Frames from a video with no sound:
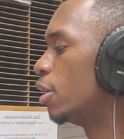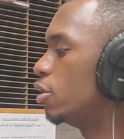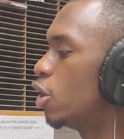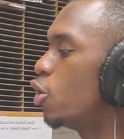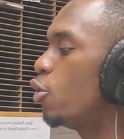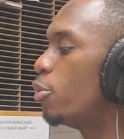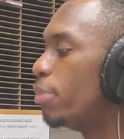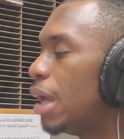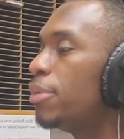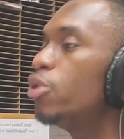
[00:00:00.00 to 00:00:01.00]
You know,
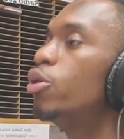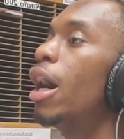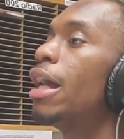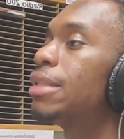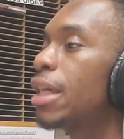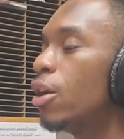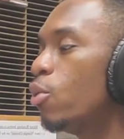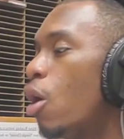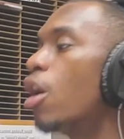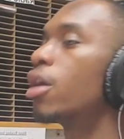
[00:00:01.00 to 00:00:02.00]
maybe you guys take a
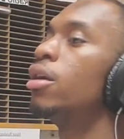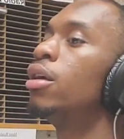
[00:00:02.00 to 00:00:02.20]
walk